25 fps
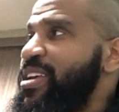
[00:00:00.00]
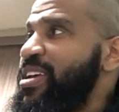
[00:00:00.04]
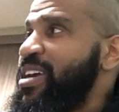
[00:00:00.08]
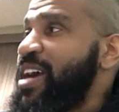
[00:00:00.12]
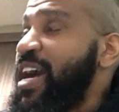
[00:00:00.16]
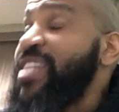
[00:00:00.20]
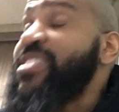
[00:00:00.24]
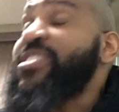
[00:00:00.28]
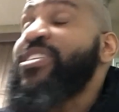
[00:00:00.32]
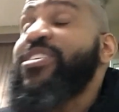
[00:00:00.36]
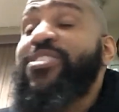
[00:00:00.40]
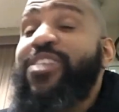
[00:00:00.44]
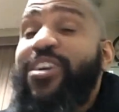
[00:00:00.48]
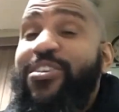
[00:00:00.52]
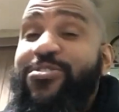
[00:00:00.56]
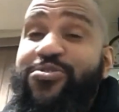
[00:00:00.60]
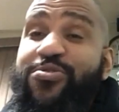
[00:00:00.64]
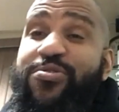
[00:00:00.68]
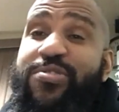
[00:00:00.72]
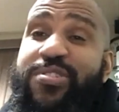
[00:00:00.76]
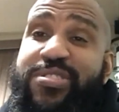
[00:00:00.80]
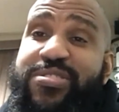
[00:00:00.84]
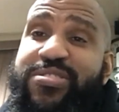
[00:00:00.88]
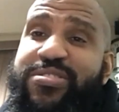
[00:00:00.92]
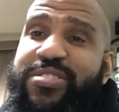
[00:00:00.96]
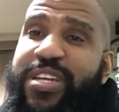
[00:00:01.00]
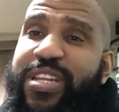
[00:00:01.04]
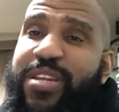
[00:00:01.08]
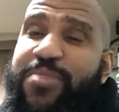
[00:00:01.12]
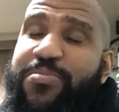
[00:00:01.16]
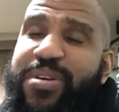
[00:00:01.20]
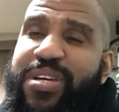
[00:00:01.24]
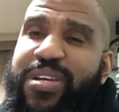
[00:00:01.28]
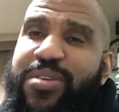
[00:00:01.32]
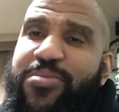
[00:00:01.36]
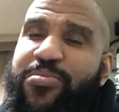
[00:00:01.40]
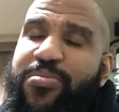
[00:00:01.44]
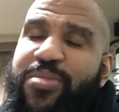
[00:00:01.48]
I think y'all do understand it,
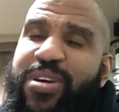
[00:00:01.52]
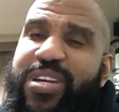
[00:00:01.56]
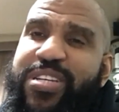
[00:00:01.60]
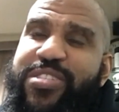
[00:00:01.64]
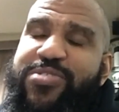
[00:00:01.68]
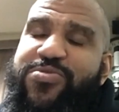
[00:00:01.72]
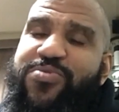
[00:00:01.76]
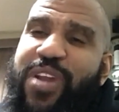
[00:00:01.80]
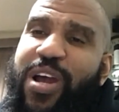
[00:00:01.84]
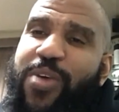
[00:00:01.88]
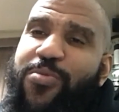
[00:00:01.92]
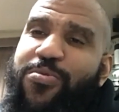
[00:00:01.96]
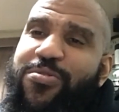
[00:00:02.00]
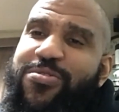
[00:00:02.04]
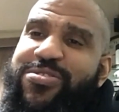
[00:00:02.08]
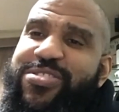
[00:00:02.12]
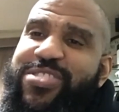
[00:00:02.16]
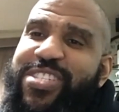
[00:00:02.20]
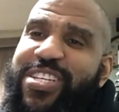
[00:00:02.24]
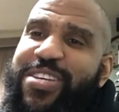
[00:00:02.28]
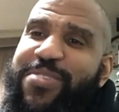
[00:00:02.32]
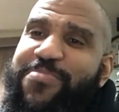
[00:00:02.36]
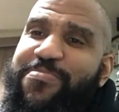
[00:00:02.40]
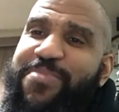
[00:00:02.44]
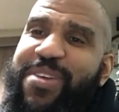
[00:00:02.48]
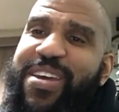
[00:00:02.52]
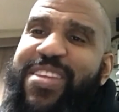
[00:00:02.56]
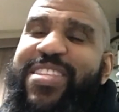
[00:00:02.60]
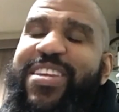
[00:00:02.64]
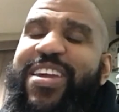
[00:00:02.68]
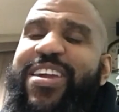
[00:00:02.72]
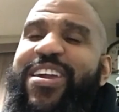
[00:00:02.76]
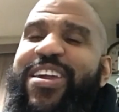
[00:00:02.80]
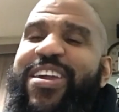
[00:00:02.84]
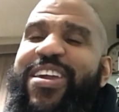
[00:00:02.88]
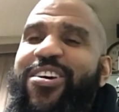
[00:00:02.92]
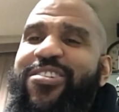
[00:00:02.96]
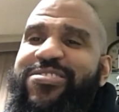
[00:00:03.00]
but here's what I will say, man.
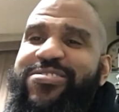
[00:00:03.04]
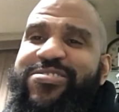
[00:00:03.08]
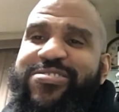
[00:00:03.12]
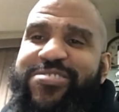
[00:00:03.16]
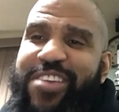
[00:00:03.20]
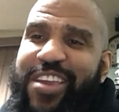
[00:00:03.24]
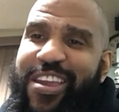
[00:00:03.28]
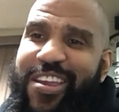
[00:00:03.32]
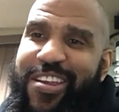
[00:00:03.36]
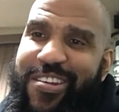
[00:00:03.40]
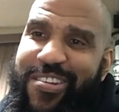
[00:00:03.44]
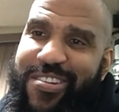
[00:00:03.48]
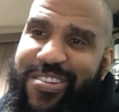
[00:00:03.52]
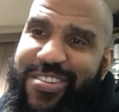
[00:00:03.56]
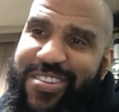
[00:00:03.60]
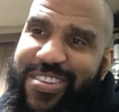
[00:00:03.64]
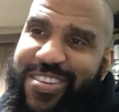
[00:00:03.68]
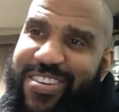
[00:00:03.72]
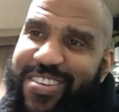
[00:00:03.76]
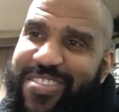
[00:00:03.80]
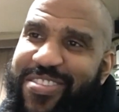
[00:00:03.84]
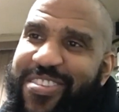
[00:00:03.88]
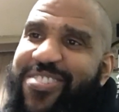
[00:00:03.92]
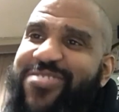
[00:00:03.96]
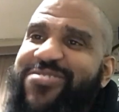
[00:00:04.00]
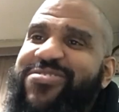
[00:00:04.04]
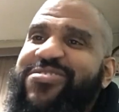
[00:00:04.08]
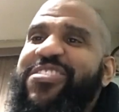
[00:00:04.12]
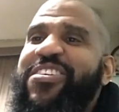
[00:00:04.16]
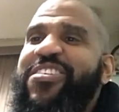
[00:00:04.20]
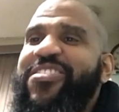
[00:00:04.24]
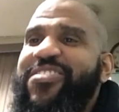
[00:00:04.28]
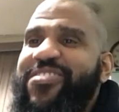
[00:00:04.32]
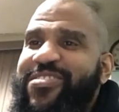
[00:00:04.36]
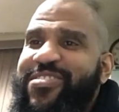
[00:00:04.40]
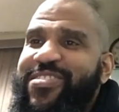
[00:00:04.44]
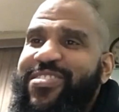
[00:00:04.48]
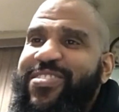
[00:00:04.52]
They are scared. They're
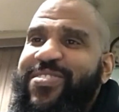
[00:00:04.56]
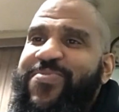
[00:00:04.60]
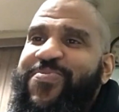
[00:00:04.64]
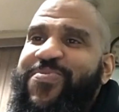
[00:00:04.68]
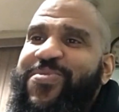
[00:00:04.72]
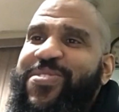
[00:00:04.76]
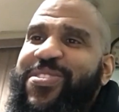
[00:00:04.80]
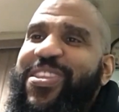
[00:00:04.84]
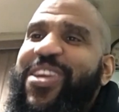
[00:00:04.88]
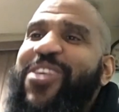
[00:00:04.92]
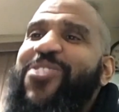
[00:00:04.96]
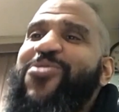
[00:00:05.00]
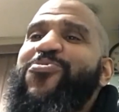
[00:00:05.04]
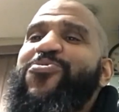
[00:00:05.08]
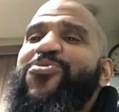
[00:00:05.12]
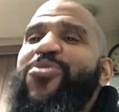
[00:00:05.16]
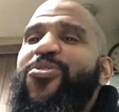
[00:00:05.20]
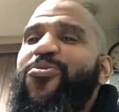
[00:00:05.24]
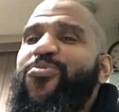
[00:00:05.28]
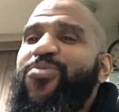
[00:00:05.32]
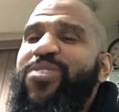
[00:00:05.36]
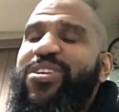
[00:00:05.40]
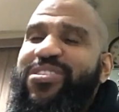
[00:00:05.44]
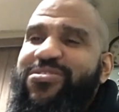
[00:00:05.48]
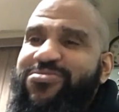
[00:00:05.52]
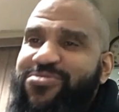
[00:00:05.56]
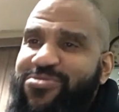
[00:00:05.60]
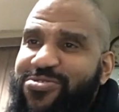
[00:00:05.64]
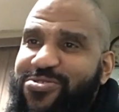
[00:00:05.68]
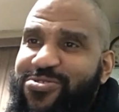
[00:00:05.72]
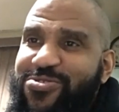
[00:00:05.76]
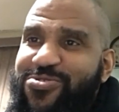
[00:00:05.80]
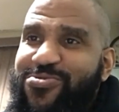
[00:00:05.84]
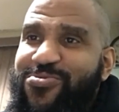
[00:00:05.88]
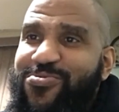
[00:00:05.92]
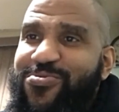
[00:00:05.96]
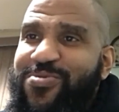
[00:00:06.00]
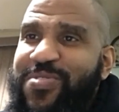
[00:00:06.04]
scared. They don't know what else
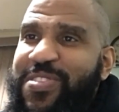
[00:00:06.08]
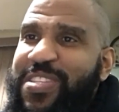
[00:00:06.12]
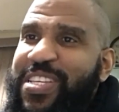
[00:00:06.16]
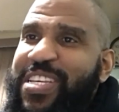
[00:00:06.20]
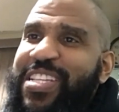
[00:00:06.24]
to do.